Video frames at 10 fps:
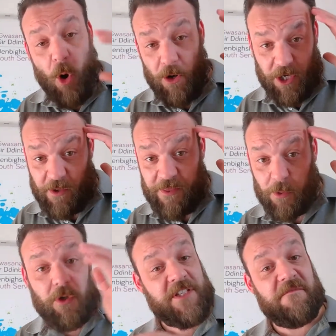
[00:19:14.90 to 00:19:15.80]
put your
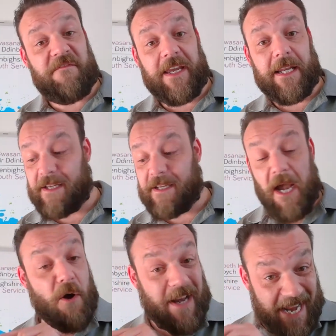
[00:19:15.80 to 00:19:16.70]
thoughts and feelings
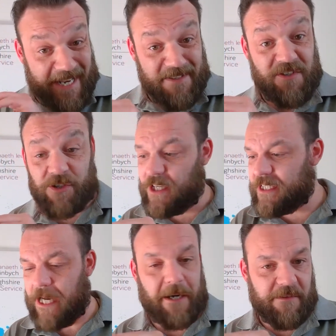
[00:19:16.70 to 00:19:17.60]
down into this
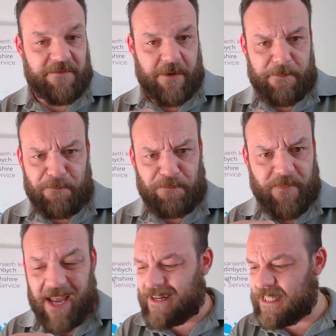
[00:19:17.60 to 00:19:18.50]
kind of
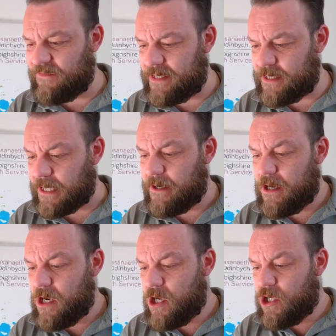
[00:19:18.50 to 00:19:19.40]
activity.
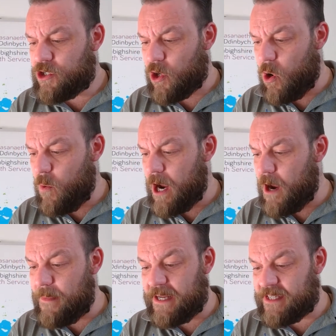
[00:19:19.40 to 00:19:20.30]
So
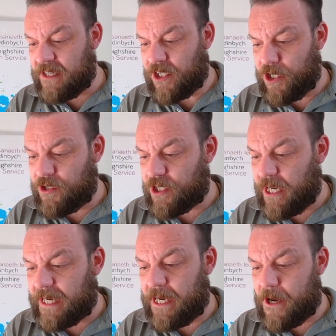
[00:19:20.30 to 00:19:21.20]
it's asking you to
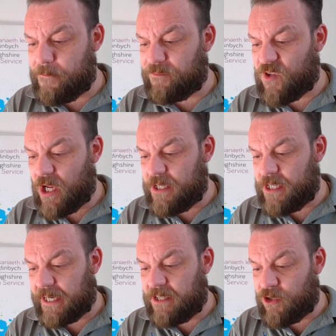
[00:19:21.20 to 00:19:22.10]

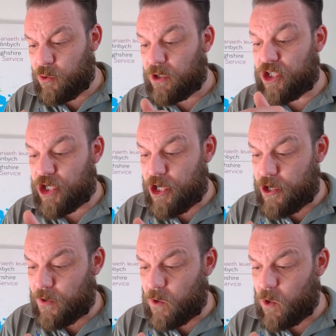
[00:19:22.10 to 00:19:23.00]
like do a
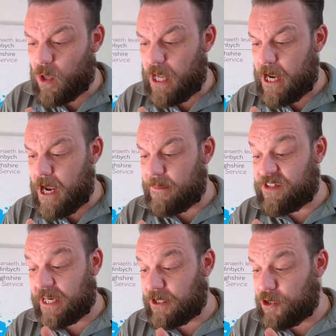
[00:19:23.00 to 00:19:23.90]
journal,
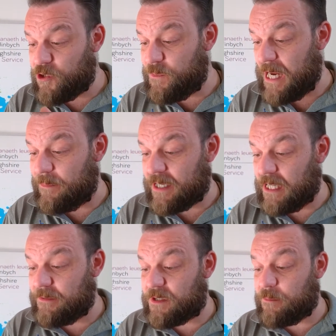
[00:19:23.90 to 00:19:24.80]
take newspaper
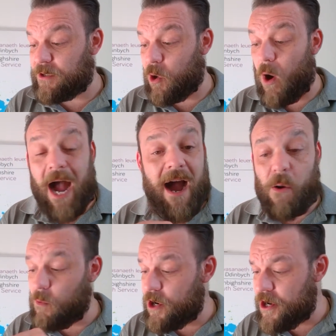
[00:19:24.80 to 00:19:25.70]
clippings, your
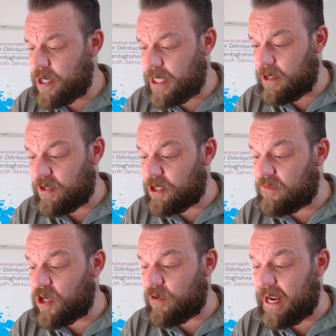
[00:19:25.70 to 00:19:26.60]
artwork that
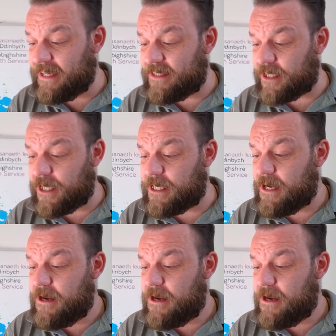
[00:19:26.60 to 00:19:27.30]
you've created.